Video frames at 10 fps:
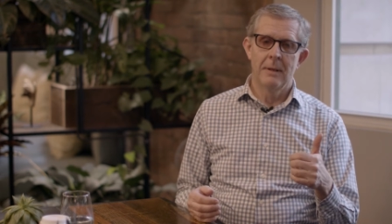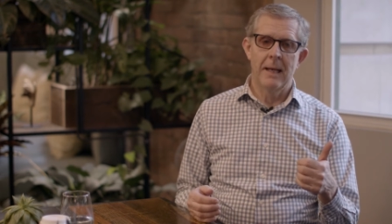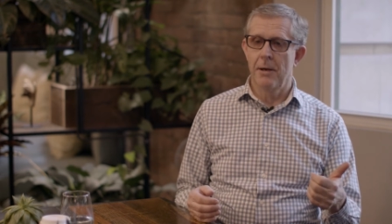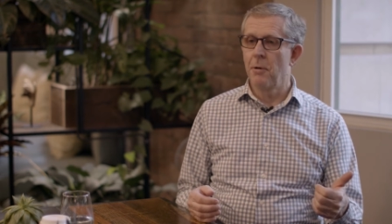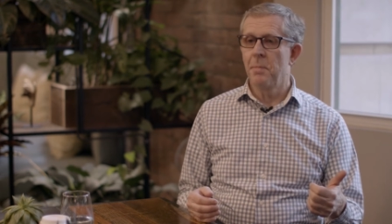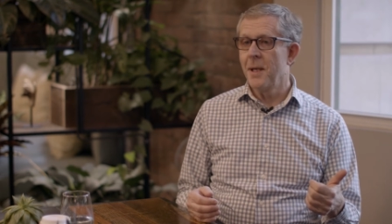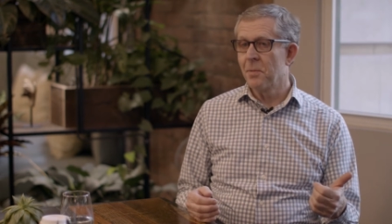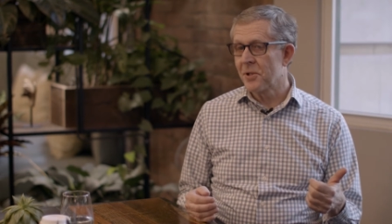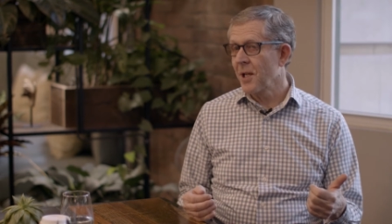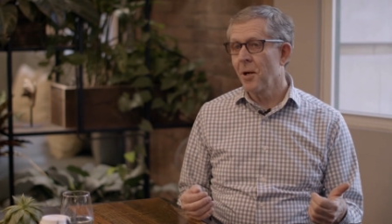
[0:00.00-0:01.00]
get a
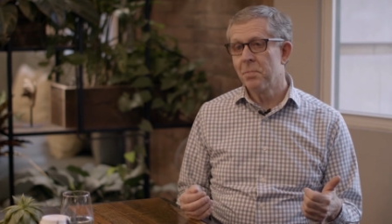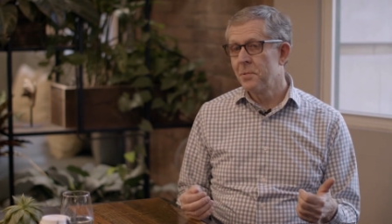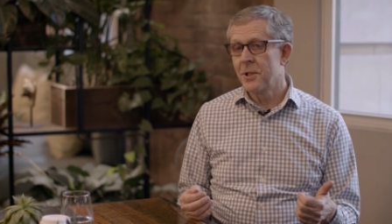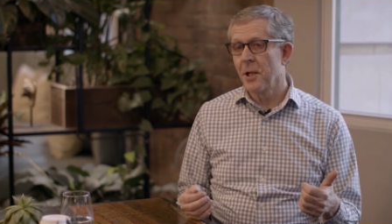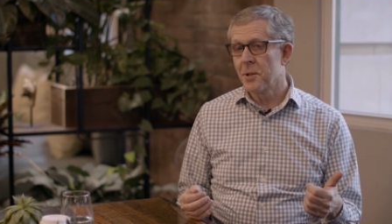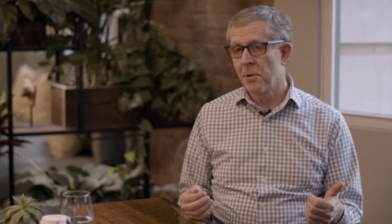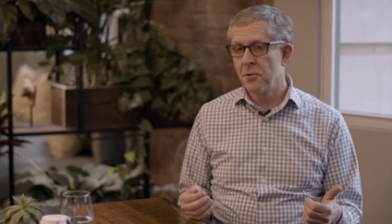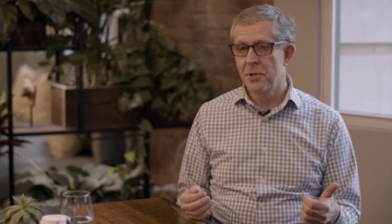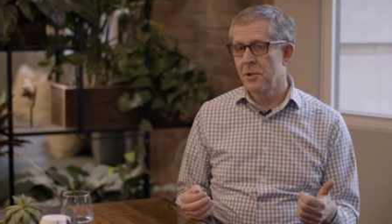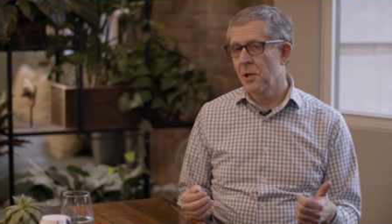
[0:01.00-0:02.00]
repeatable sale, sales
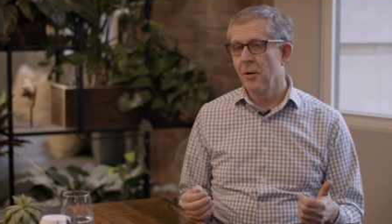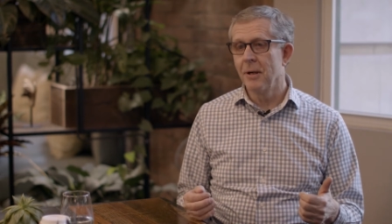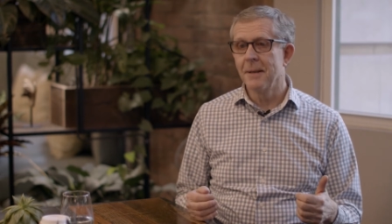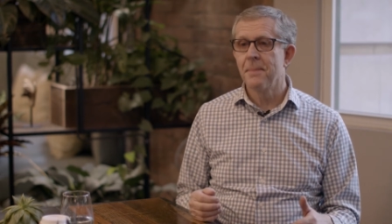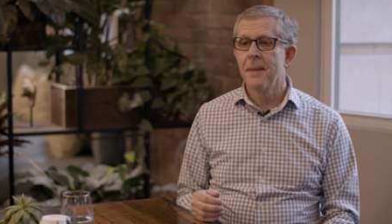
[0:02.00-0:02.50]
process going.